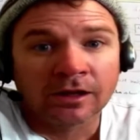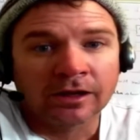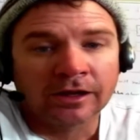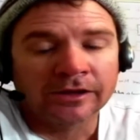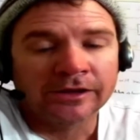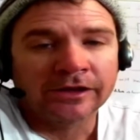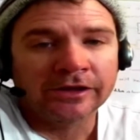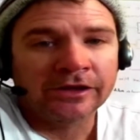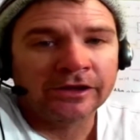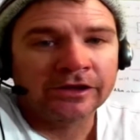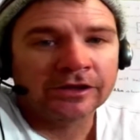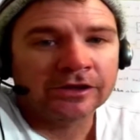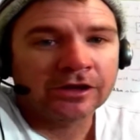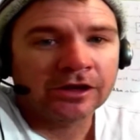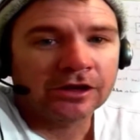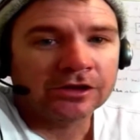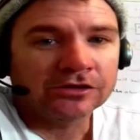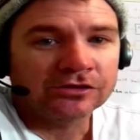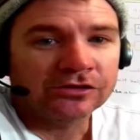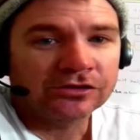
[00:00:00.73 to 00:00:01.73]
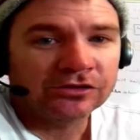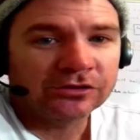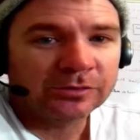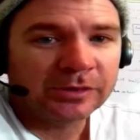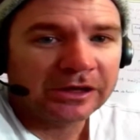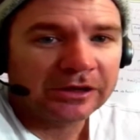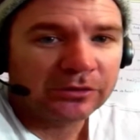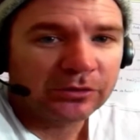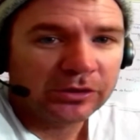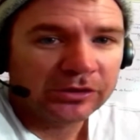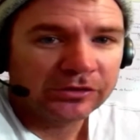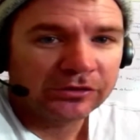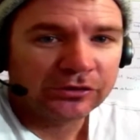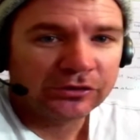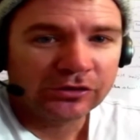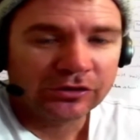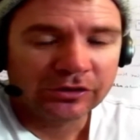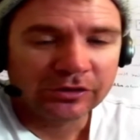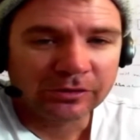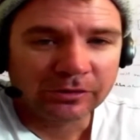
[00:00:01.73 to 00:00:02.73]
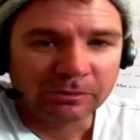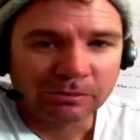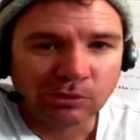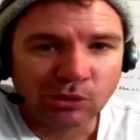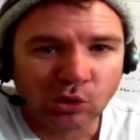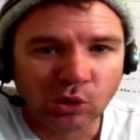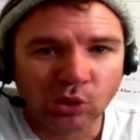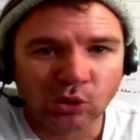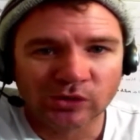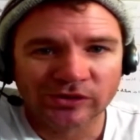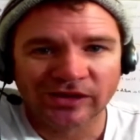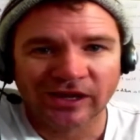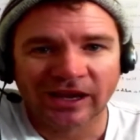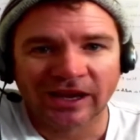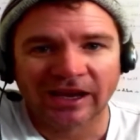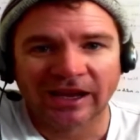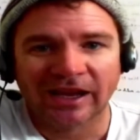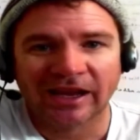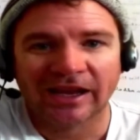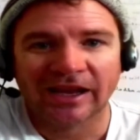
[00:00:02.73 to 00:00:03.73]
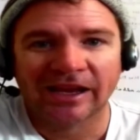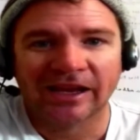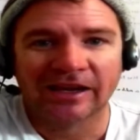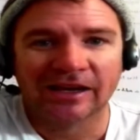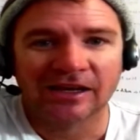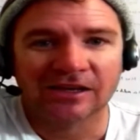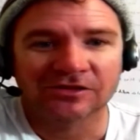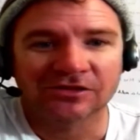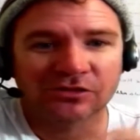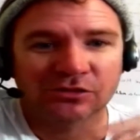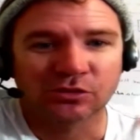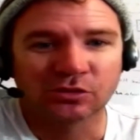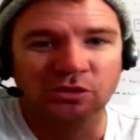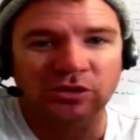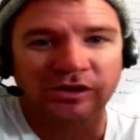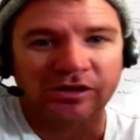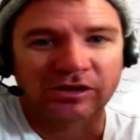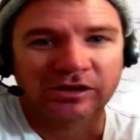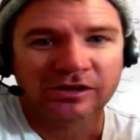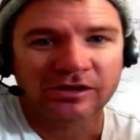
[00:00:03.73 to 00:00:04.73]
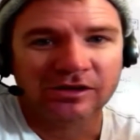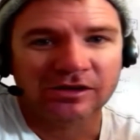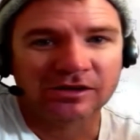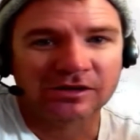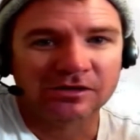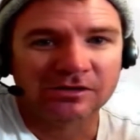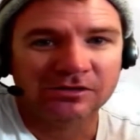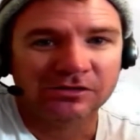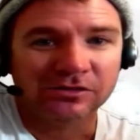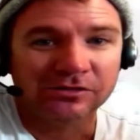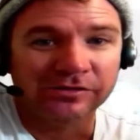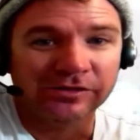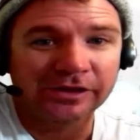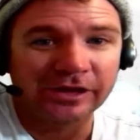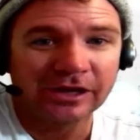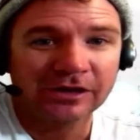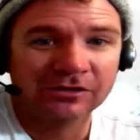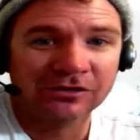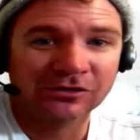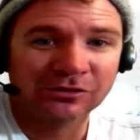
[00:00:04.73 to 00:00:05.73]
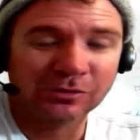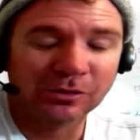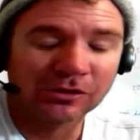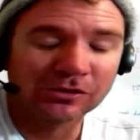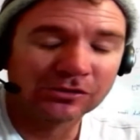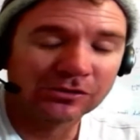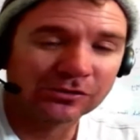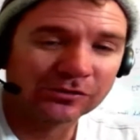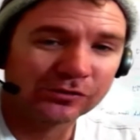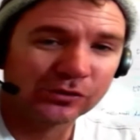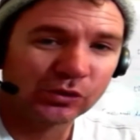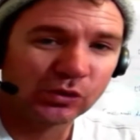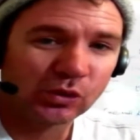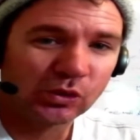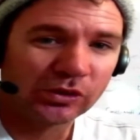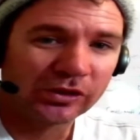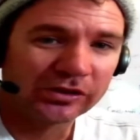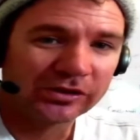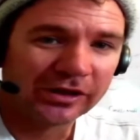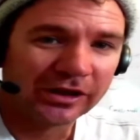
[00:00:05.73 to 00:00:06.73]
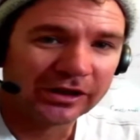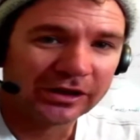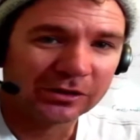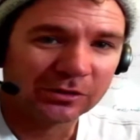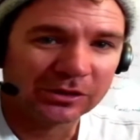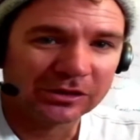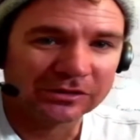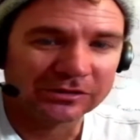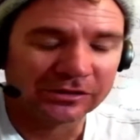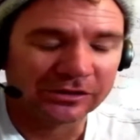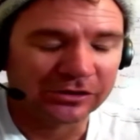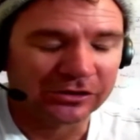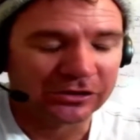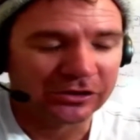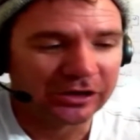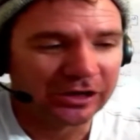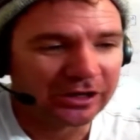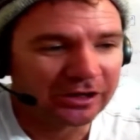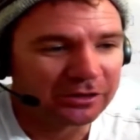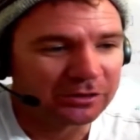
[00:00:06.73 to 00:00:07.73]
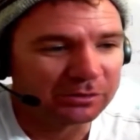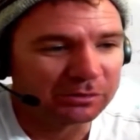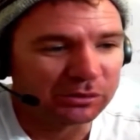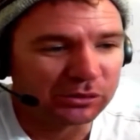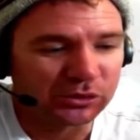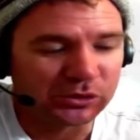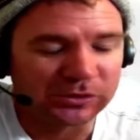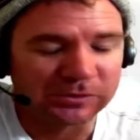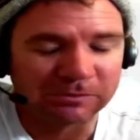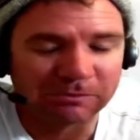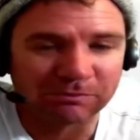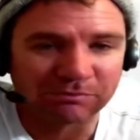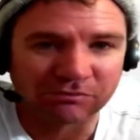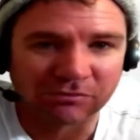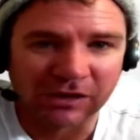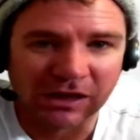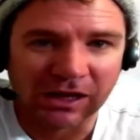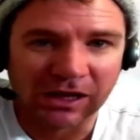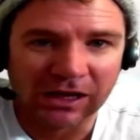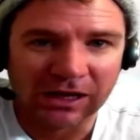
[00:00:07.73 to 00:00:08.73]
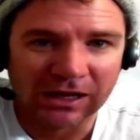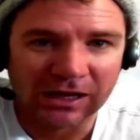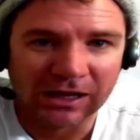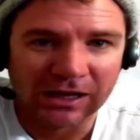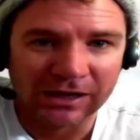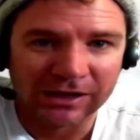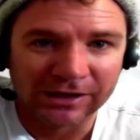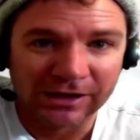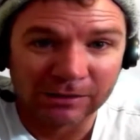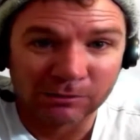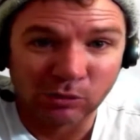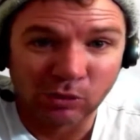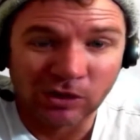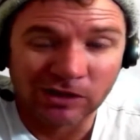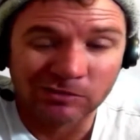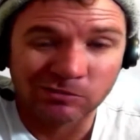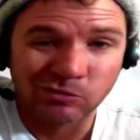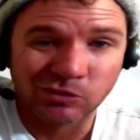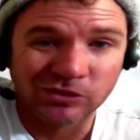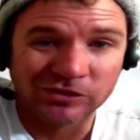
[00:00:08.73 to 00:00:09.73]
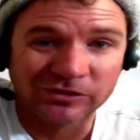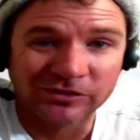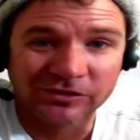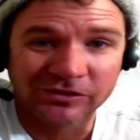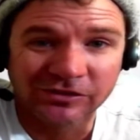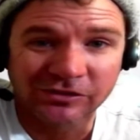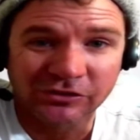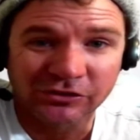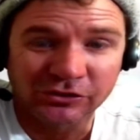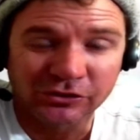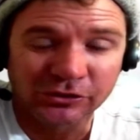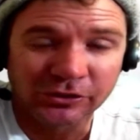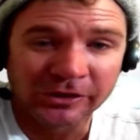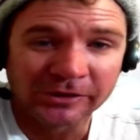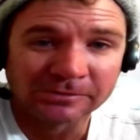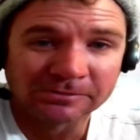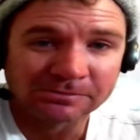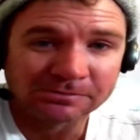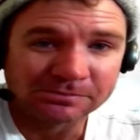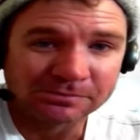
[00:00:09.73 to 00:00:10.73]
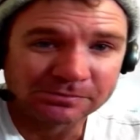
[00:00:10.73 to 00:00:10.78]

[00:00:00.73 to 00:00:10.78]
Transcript: Hey Gideon, just been reading through the report and just wanted to do a video response for the takeaways that I got out of the report. Number one was the story.